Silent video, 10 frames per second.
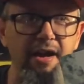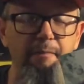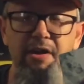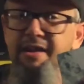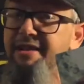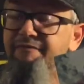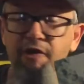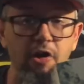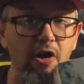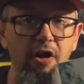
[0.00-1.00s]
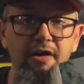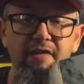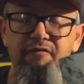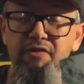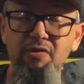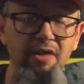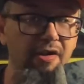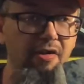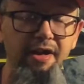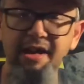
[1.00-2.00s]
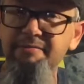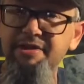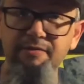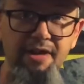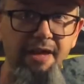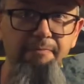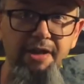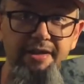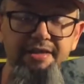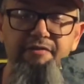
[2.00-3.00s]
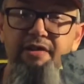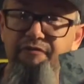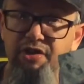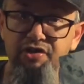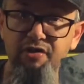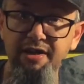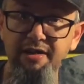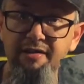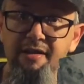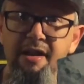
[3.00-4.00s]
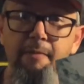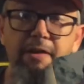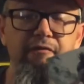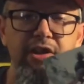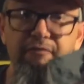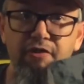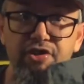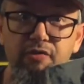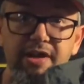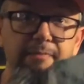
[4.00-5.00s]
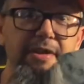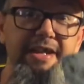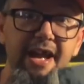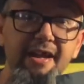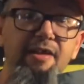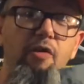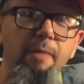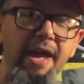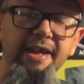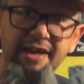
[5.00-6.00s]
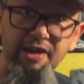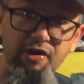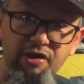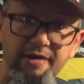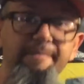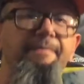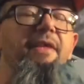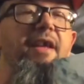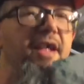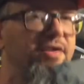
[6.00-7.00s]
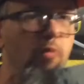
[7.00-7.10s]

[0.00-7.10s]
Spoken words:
But it's very hard. If you don't like hard games, do not play this if you get frustrated. But if you get frustrated, but yet go back and get good, it's